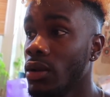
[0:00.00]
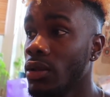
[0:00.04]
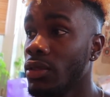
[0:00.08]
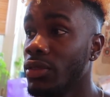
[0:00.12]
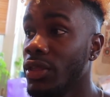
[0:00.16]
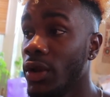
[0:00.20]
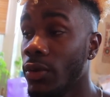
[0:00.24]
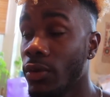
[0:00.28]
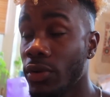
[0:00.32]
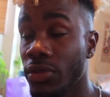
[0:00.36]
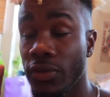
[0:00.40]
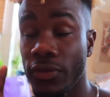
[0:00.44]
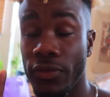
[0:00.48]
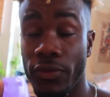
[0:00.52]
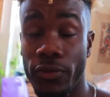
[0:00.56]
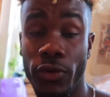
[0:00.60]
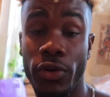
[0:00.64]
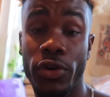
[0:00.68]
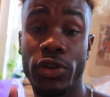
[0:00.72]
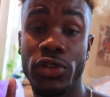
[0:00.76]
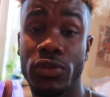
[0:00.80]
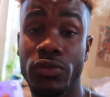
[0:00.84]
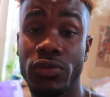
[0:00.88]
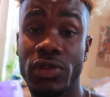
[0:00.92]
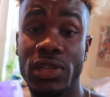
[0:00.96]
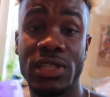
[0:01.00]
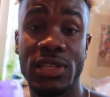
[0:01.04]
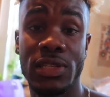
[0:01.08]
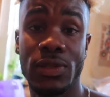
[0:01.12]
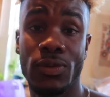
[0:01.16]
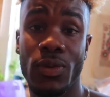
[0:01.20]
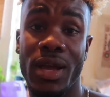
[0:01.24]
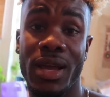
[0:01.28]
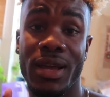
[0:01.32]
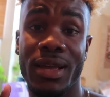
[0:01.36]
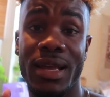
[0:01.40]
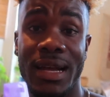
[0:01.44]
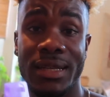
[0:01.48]
They were the first
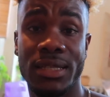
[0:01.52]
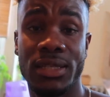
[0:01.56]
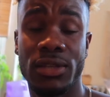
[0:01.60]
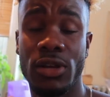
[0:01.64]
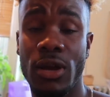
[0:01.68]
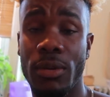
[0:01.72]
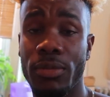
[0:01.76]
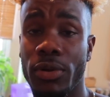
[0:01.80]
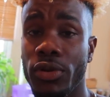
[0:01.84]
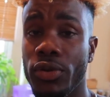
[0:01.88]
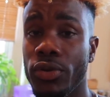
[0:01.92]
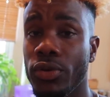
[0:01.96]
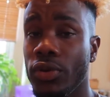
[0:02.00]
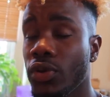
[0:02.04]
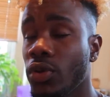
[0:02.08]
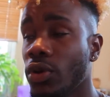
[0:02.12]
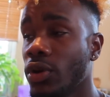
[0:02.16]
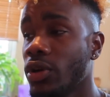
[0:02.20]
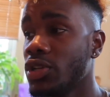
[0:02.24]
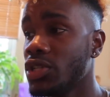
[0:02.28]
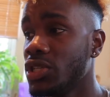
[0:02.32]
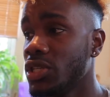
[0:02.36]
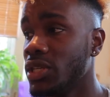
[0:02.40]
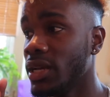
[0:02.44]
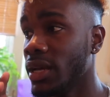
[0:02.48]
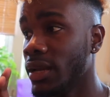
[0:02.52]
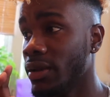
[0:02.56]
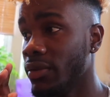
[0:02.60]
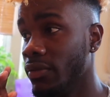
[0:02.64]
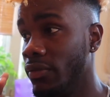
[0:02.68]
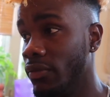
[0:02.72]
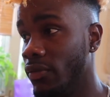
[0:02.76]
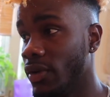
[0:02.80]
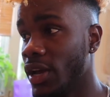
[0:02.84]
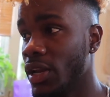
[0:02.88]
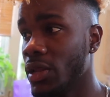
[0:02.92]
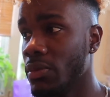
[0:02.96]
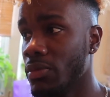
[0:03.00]
reasons why I got to come to New York. She had
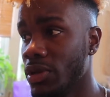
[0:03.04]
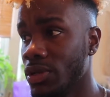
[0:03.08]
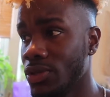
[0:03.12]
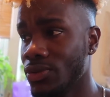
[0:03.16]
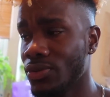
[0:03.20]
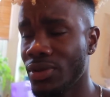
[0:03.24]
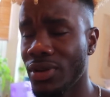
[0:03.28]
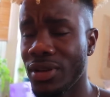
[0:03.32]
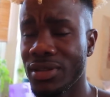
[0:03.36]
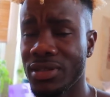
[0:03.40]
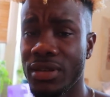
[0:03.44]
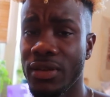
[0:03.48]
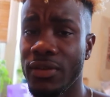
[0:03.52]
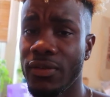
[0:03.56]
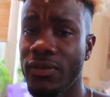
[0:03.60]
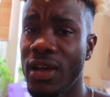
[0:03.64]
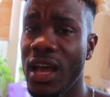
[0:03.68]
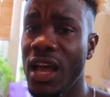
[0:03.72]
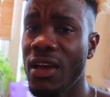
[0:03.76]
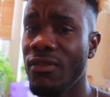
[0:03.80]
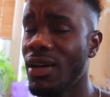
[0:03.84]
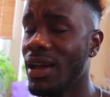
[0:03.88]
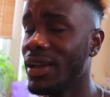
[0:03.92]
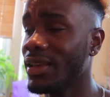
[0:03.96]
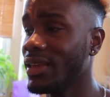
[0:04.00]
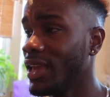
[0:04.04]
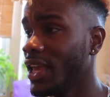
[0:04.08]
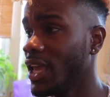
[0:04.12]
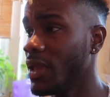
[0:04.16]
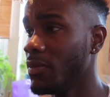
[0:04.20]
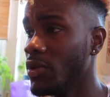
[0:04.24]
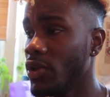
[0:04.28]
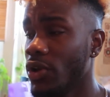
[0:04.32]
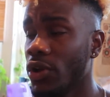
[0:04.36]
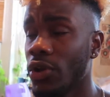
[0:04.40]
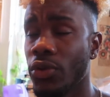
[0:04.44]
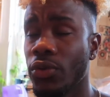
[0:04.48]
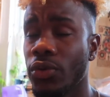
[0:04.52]
invited me in 2005. I
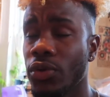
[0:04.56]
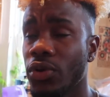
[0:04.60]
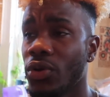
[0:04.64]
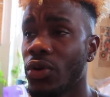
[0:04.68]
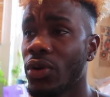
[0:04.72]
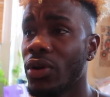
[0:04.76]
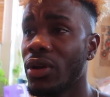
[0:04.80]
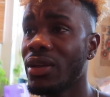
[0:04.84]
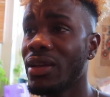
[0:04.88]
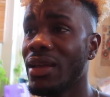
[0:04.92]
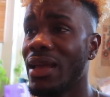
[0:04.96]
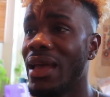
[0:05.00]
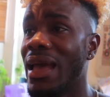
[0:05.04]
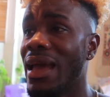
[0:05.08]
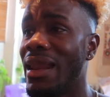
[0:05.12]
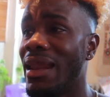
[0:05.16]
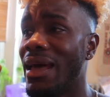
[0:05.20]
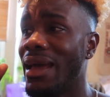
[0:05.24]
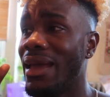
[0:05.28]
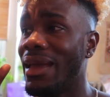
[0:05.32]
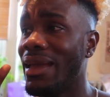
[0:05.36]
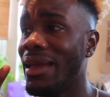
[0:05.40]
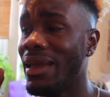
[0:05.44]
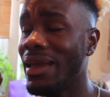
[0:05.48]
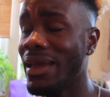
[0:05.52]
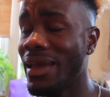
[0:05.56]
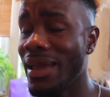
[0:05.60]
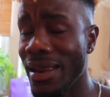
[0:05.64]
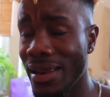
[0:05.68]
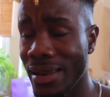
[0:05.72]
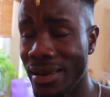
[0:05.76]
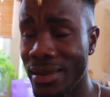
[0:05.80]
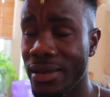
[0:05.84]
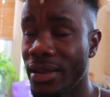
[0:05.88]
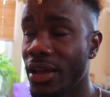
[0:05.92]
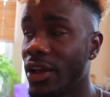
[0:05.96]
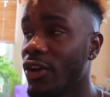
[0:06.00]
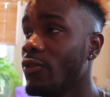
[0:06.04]
came here in New York and I
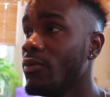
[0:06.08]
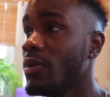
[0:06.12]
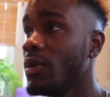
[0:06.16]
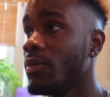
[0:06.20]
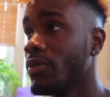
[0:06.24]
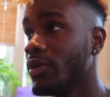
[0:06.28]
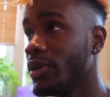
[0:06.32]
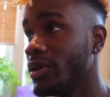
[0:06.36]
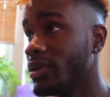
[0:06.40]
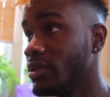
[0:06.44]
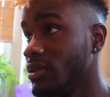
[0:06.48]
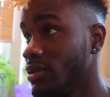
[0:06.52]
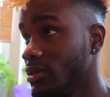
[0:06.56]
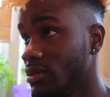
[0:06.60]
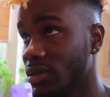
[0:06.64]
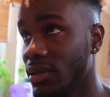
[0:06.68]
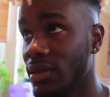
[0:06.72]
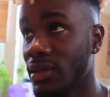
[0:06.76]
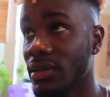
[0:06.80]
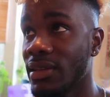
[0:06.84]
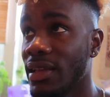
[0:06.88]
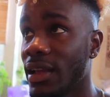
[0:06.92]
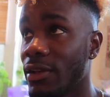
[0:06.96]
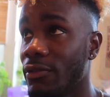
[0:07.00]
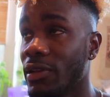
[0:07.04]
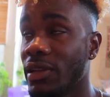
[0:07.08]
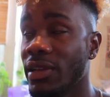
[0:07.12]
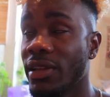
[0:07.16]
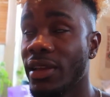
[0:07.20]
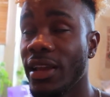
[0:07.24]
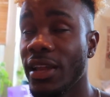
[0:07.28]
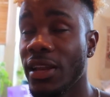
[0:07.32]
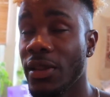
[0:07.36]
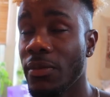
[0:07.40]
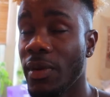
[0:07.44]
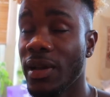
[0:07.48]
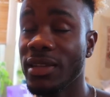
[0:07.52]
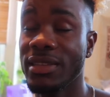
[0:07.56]
hated it. I remember it distinctly. I really
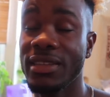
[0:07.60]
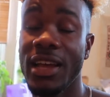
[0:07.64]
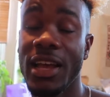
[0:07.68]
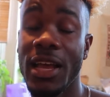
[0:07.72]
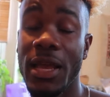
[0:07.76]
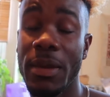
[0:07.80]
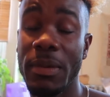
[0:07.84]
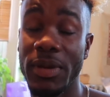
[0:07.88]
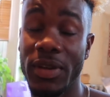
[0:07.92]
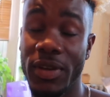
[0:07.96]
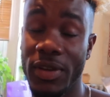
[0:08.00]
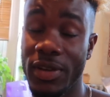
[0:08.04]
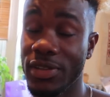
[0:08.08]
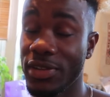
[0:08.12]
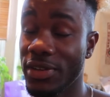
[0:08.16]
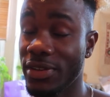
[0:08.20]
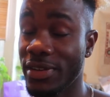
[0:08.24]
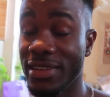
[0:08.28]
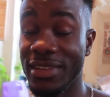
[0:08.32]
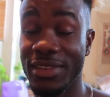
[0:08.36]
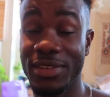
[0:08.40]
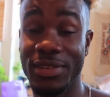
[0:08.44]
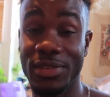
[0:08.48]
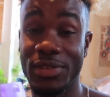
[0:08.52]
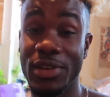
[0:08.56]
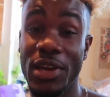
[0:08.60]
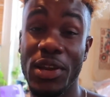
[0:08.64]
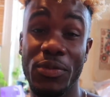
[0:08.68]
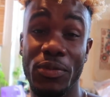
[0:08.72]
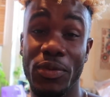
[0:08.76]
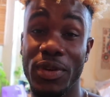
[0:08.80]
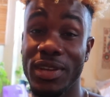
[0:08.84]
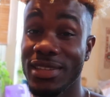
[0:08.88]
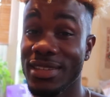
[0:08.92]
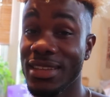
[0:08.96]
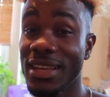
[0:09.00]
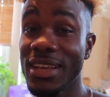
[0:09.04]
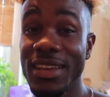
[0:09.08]
hated my time because her little son
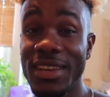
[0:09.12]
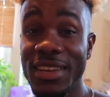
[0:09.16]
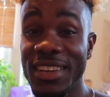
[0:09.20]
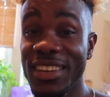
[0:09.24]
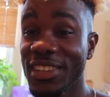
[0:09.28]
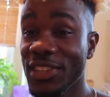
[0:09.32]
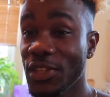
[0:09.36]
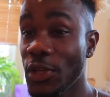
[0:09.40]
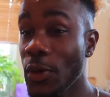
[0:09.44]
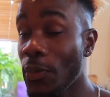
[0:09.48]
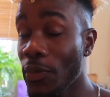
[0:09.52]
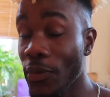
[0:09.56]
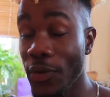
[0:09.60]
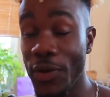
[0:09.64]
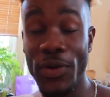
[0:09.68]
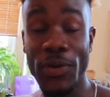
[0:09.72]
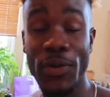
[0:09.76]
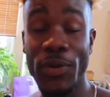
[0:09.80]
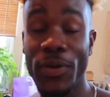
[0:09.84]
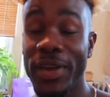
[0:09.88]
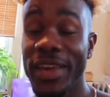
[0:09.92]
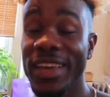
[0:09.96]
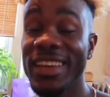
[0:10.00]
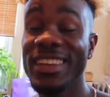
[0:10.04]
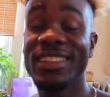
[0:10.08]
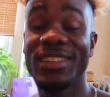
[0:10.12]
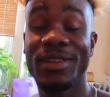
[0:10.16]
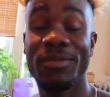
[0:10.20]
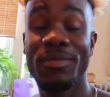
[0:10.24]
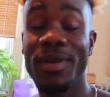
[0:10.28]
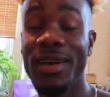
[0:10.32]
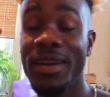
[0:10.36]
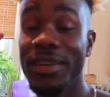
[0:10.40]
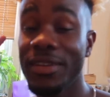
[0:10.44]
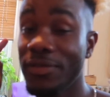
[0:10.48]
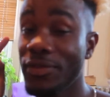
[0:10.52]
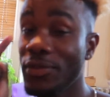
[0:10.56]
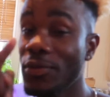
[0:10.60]
was super annoying.
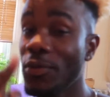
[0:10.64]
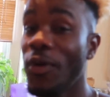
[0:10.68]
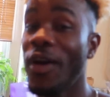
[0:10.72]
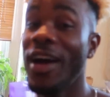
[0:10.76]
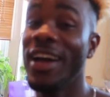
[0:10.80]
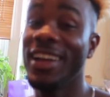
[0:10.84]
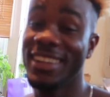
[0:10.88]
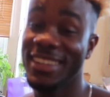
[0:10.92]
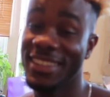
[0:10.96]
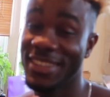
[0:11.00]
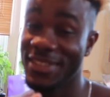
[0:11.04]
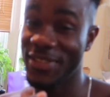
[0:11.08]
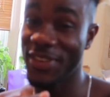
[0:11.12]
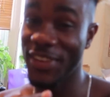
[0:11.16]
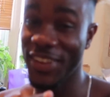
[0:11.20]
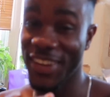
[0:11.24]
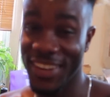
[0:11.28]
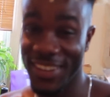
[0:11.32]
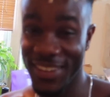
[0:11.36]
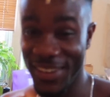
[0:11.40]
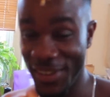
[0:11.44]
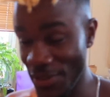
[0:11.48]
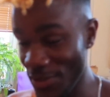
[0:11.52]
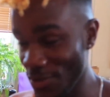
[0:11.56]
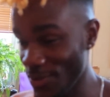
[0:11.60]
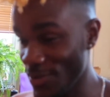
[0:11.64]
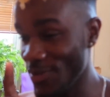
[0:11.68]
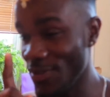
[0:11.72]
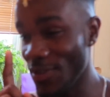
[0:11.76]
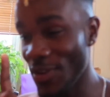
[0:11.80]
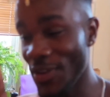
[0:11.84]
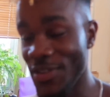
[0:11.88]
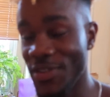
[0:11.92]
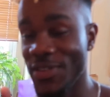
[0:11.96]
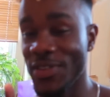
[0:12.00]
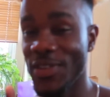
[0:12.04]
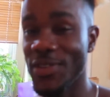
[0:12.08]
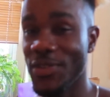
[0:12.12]
Jaman, if you watched the video, you
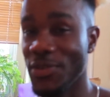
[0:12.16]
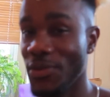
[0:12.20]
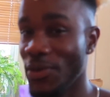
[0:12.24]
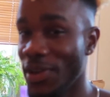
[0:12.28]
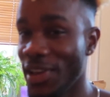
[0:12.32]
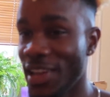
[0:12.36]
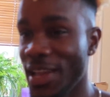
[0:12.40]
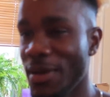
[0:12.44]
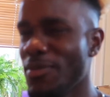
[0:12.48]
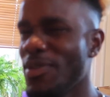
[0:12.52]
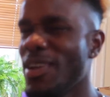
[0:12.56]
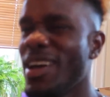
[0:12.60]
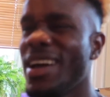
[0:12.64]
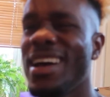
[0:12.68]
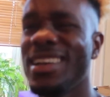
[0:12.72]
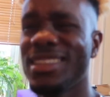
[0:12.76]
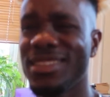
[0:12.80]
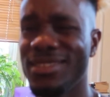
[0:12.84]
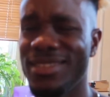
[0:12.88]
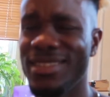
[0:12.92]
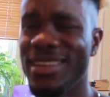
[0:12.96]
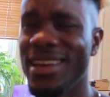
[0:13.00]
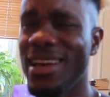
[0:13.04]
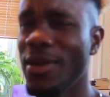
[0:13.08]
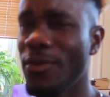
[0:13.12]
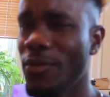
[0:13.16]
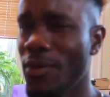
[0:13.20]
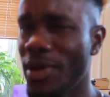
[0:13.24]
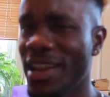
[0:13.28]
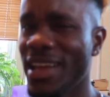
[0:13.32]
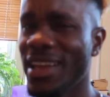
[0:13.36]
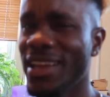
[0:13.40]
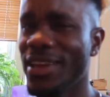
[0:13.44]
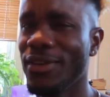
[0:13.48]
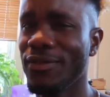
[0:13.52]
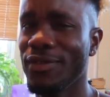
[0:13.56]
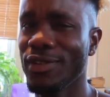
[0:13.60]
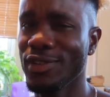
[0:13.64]
know you're annoying. I'm gonna ask you that when
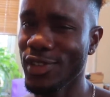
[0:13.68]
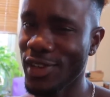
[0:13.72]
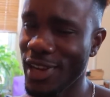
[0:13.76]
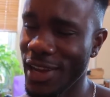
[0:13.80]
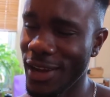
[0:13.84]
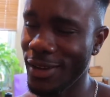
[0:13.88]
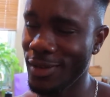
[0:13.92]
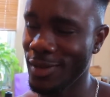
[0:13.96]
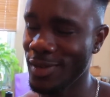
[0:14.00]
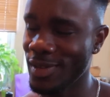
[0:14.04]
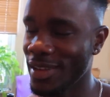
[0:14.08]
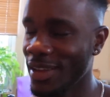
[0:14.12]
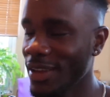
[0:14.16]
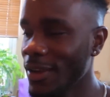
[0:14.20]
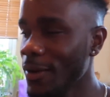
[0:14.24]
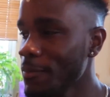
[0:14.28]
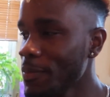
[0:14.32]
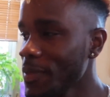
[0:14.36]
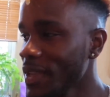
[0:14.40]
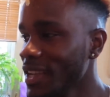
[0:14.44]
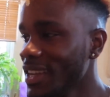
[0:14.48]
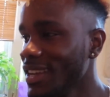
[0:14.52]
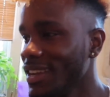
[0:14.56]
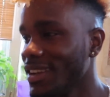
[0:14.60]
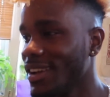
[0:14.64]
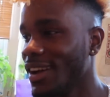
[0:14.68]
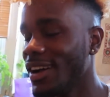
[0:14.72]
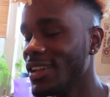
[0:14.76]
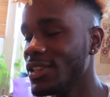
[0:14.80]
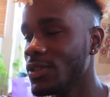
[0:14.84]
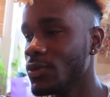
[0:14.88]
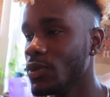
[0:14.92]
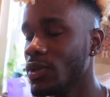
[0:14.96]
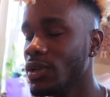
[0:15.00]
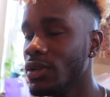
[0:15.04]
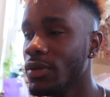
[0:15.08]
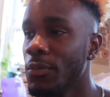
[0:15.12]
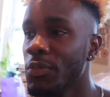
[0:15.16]
I get over to your house today,
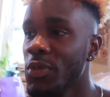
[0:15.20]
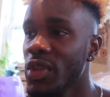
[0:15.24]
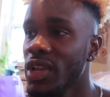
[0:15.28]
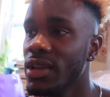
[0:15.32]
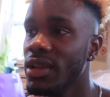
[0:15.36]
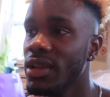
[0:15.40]
God's will.